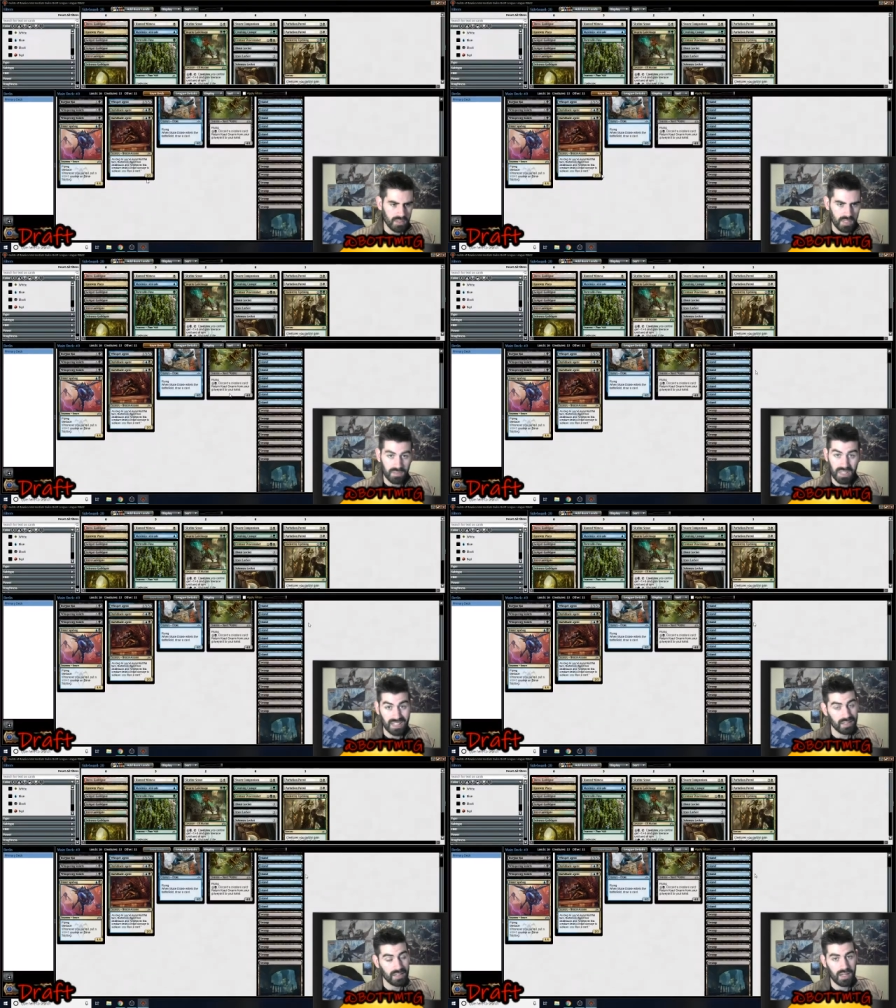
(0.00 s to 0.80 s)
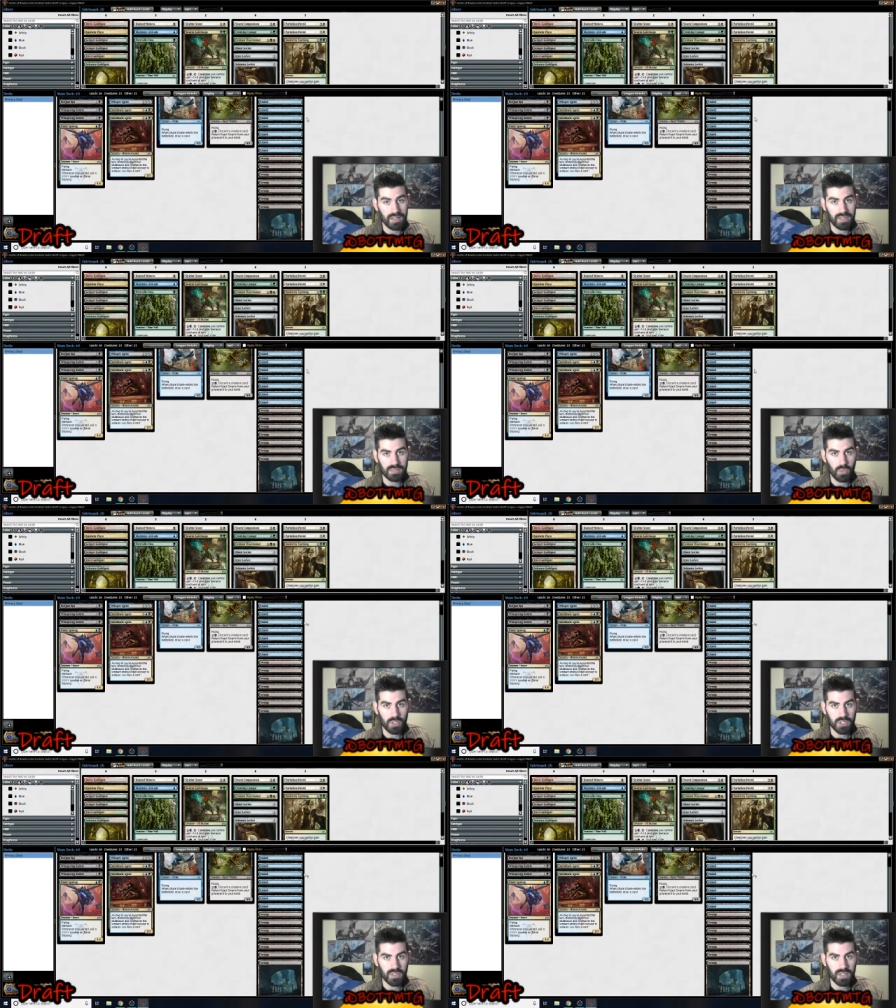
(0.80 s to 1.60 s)
deck, and thanks for
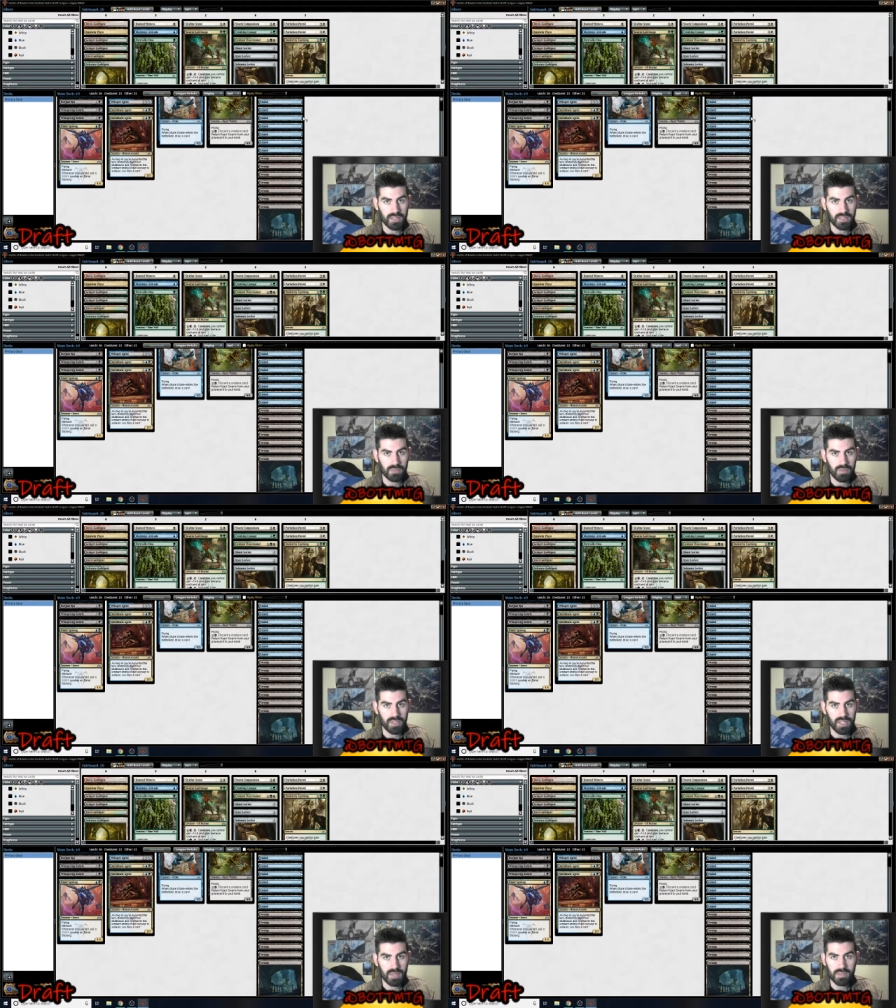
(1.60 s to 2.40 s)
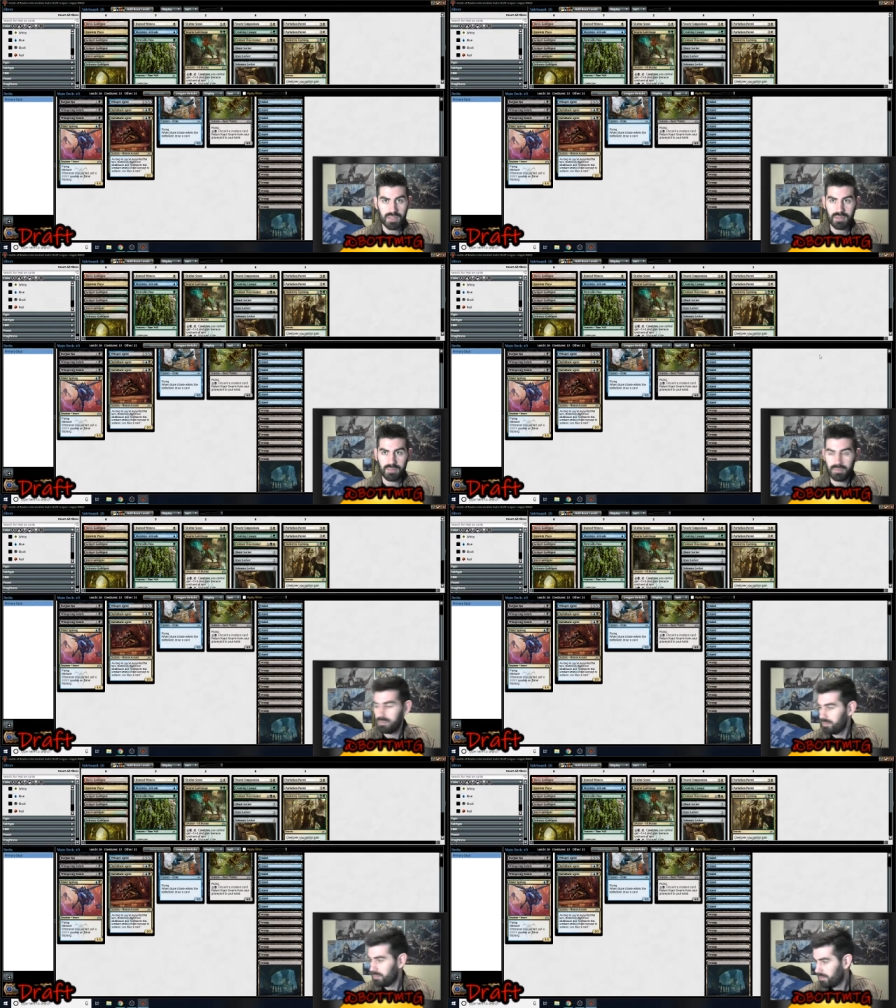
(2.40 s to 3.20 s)
watching, and stick around for the games.
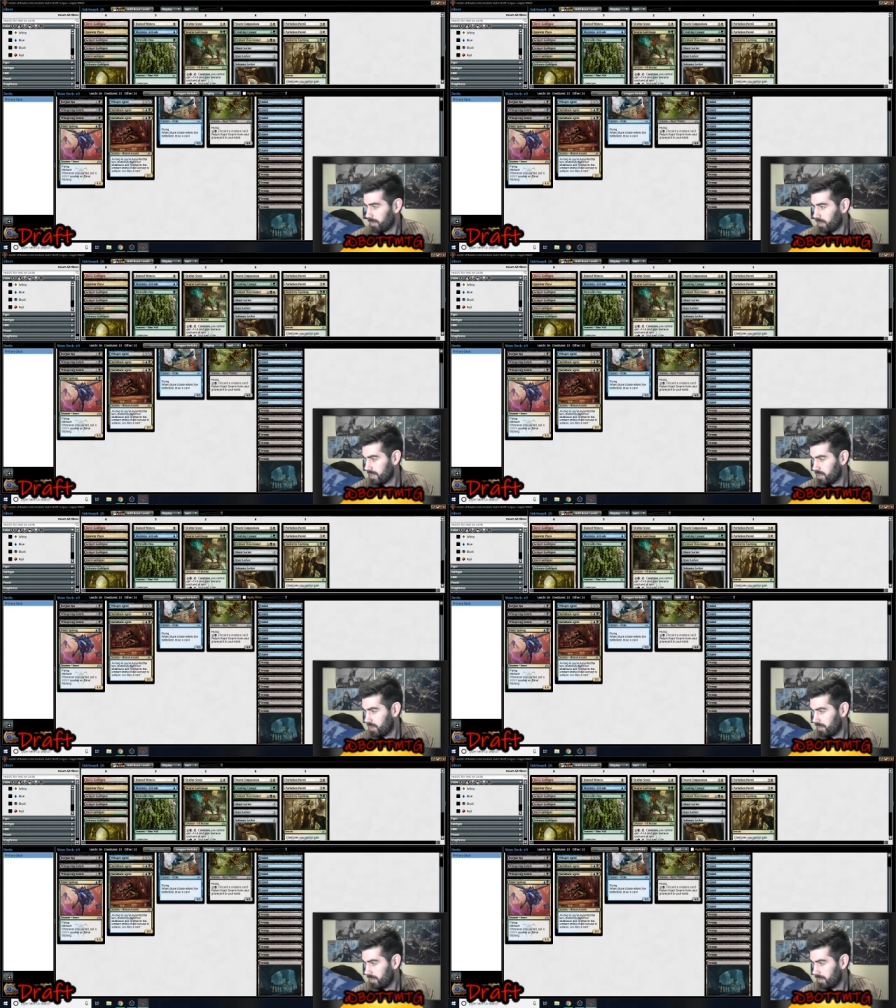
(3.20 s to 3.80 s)
Hope you guys enjoyed.